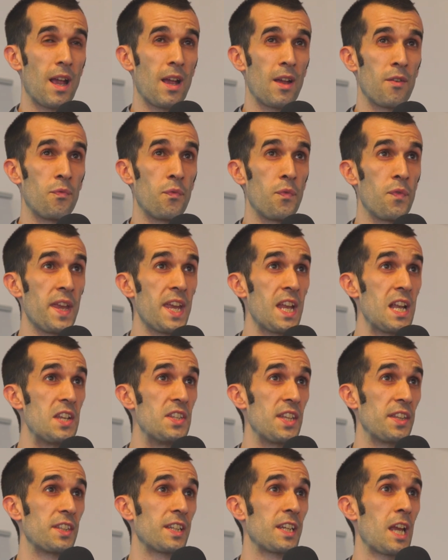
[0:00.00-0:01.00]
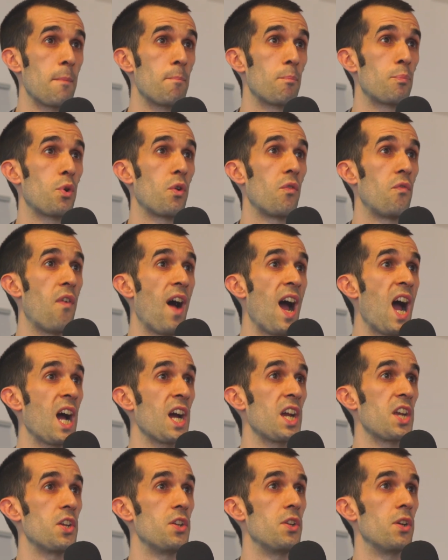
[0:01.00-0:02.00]
field that can
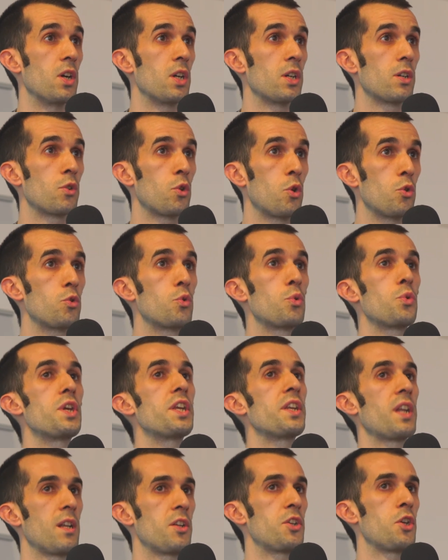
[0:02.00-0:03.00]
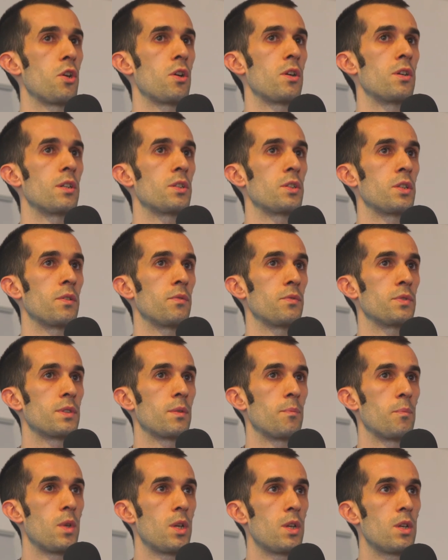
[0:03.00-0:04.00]
provide concrete alternatives,
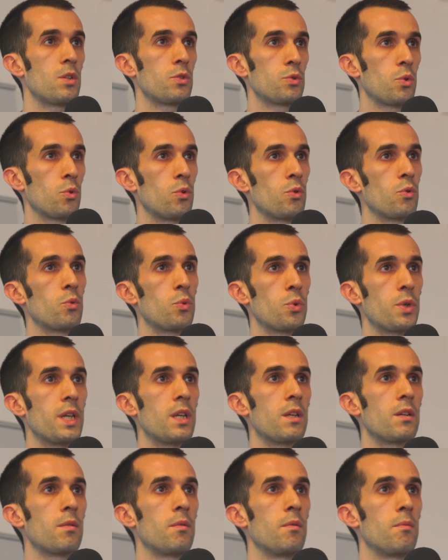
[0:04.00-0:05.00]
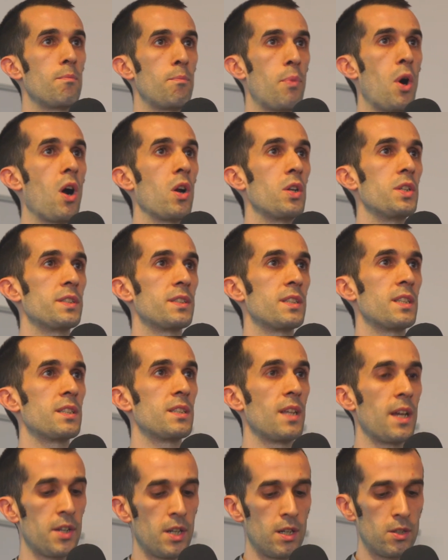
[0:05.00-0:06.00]
so concrete policies
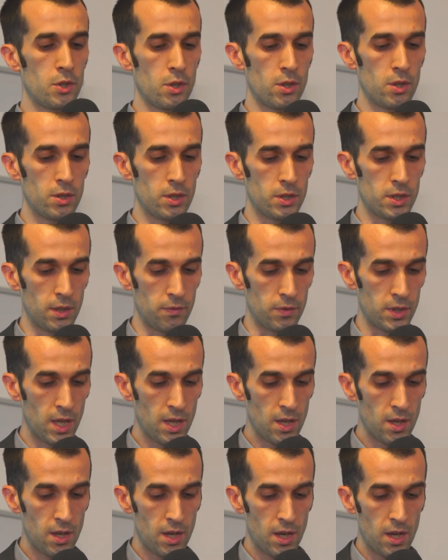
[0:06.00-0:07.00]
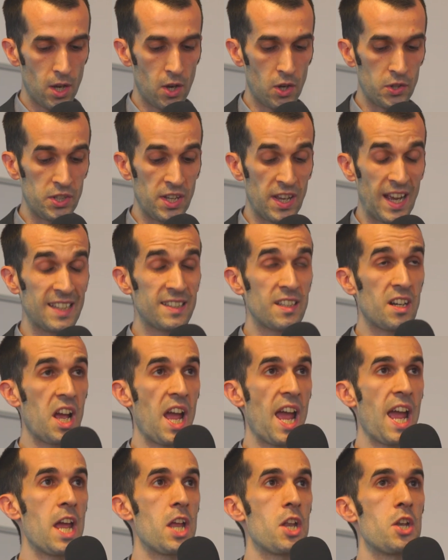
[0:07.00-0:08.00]
and alternatives. On the other
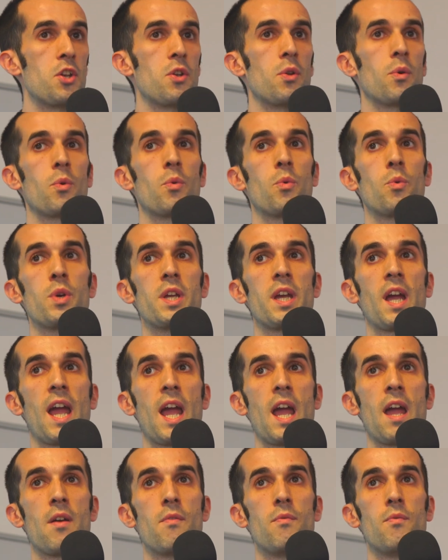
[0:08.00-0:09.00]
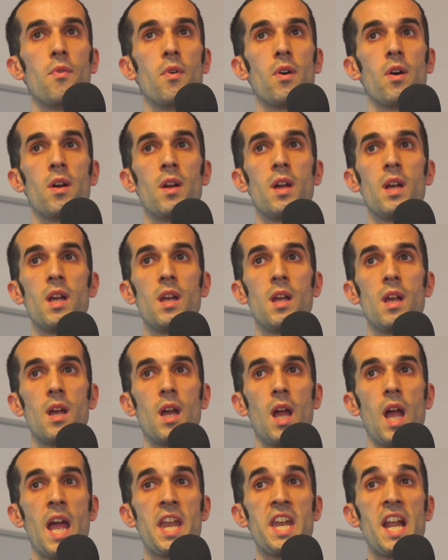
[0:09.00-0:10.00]
hand, we have
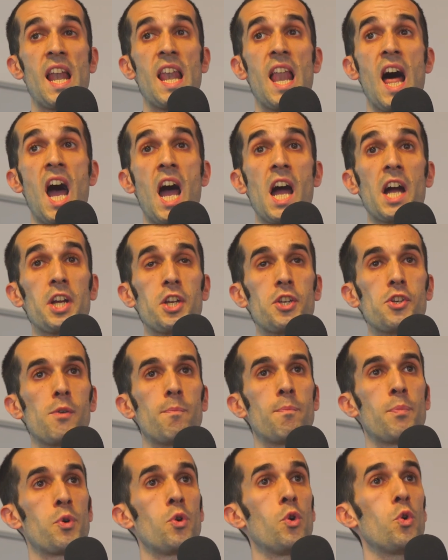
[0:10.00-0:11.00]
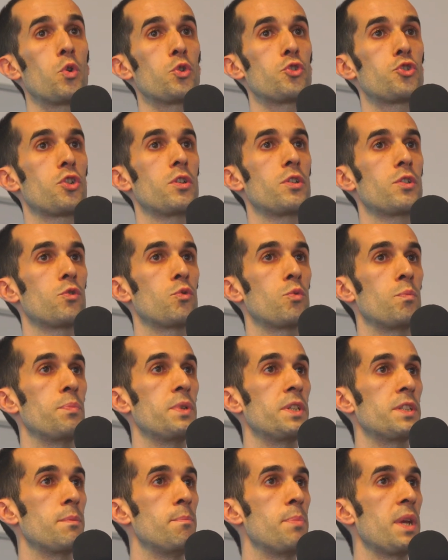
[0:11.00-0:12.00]
an aligned approach to
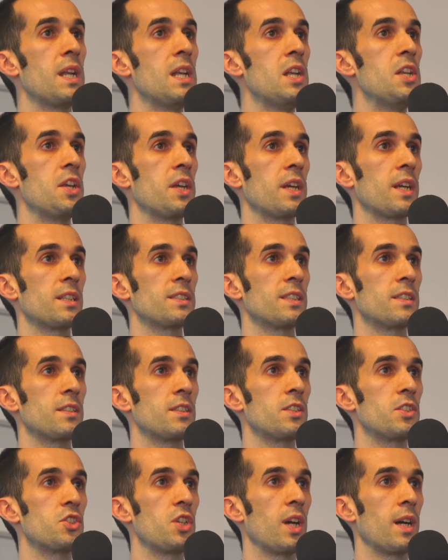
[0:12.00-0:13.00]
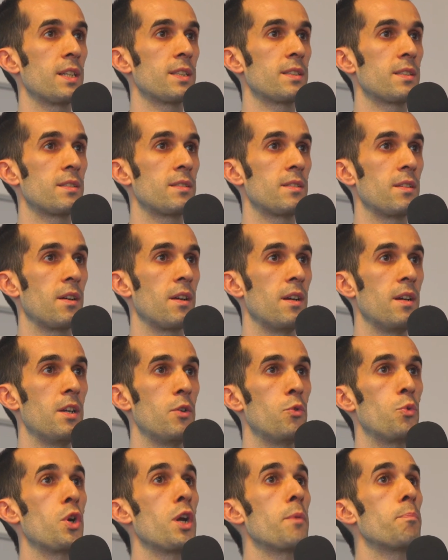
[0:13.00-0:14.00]
peace building that is just
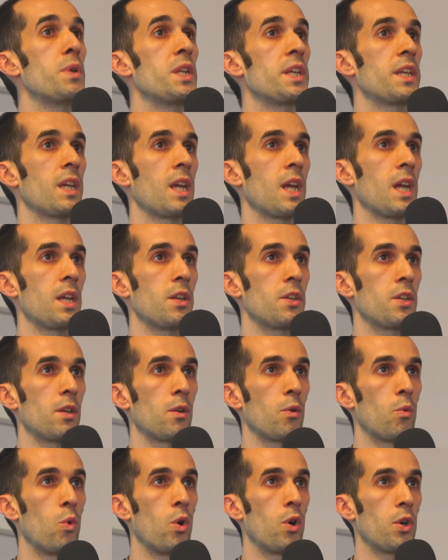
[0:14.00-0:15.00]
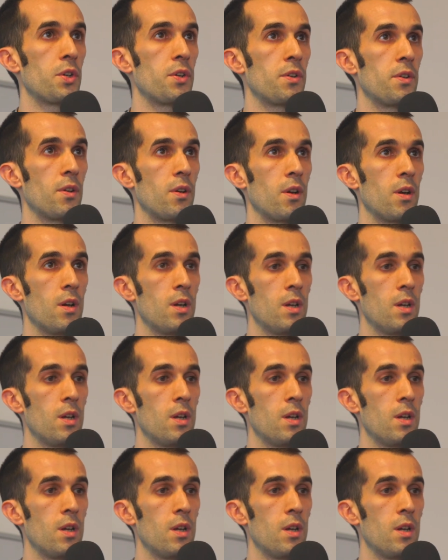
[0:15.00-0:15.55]
replicating what